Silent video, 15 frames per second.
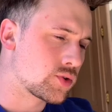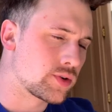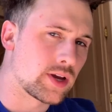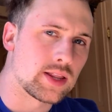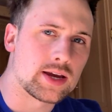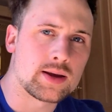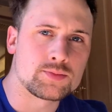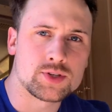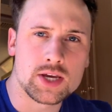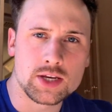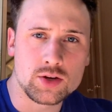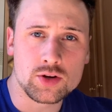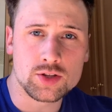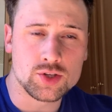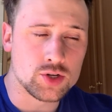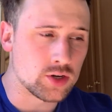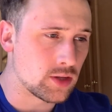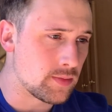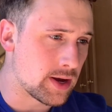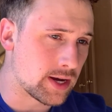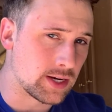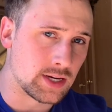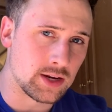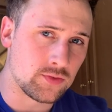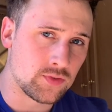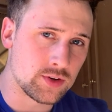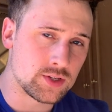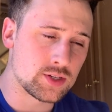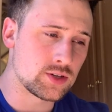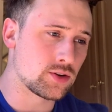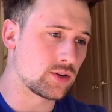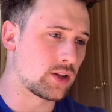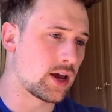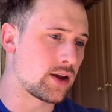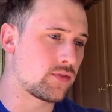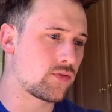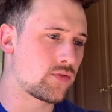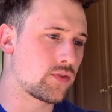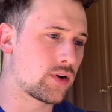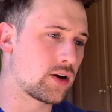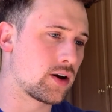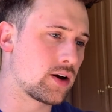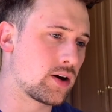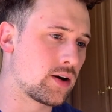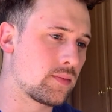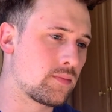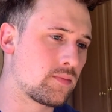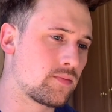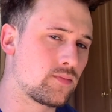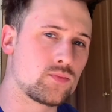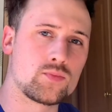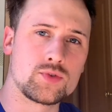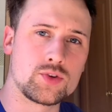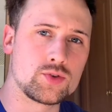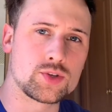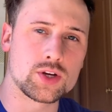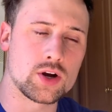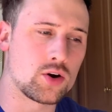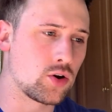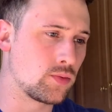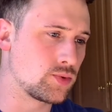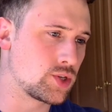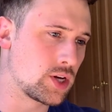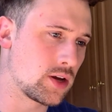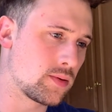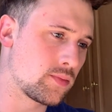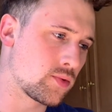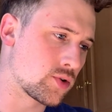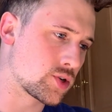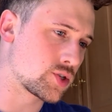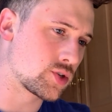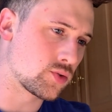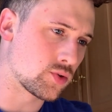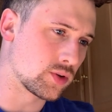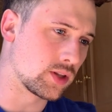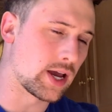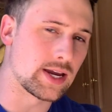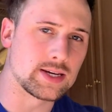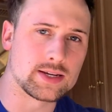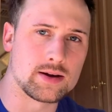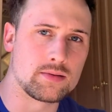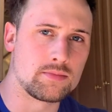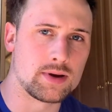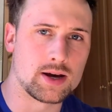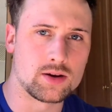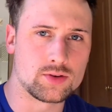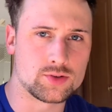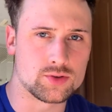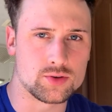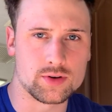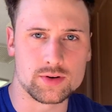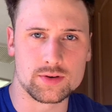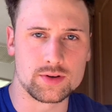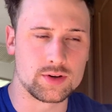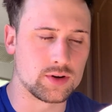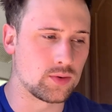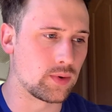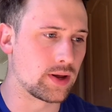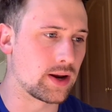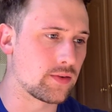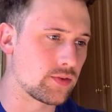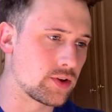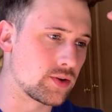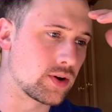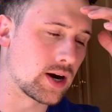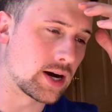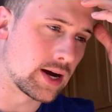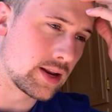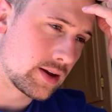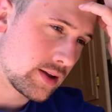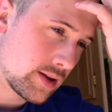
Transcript: yeah, like I'm saying, you can certainly make a difference in your life using a home gym or light dumbbells or, you know, whatever you got.